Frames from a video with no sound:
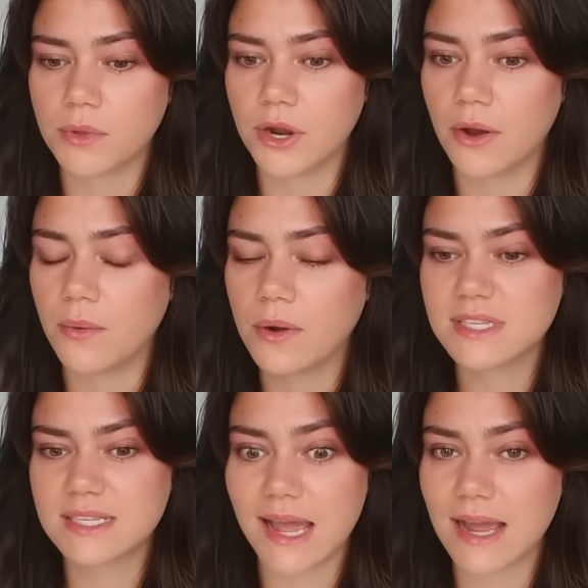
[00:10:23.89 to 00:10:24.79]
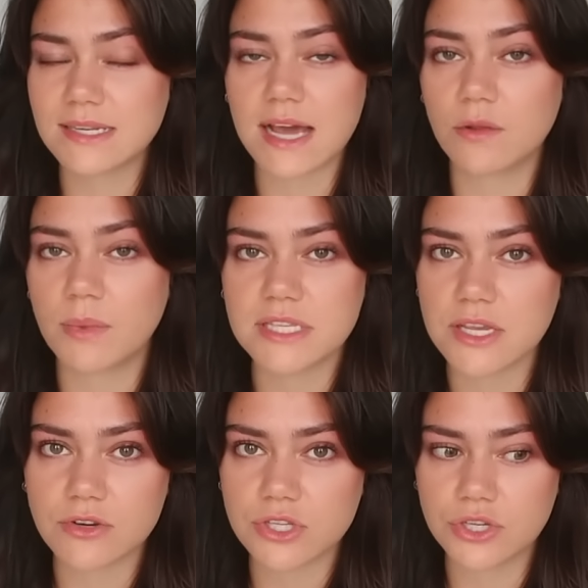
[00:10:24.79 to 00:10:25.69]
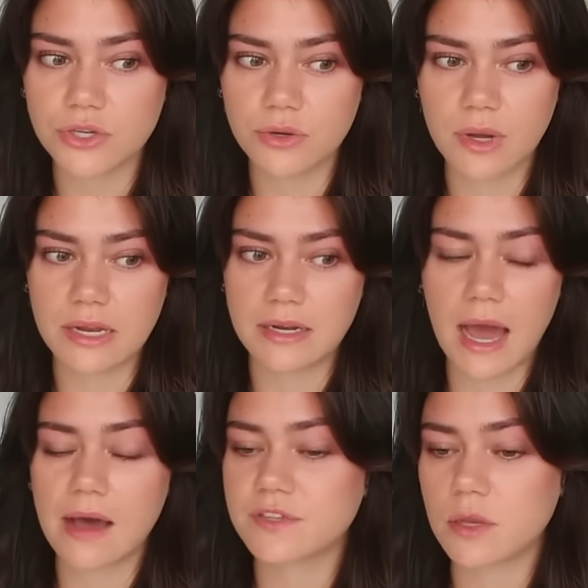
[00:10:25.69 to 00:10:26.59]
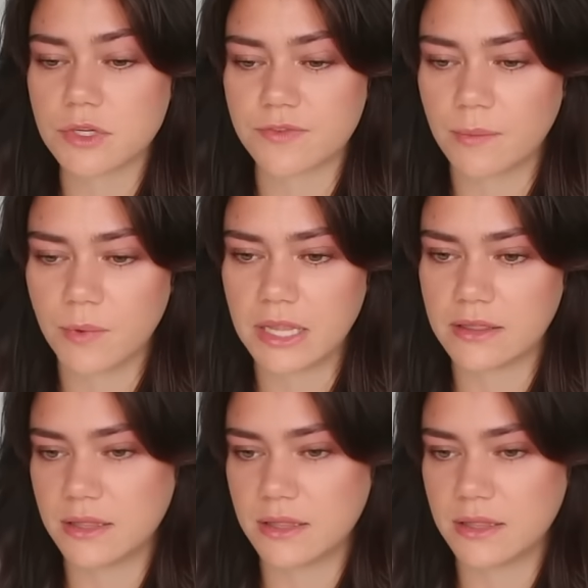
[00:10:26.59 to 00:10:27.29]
you know, would sit and tell my secrets to and have so much fun with.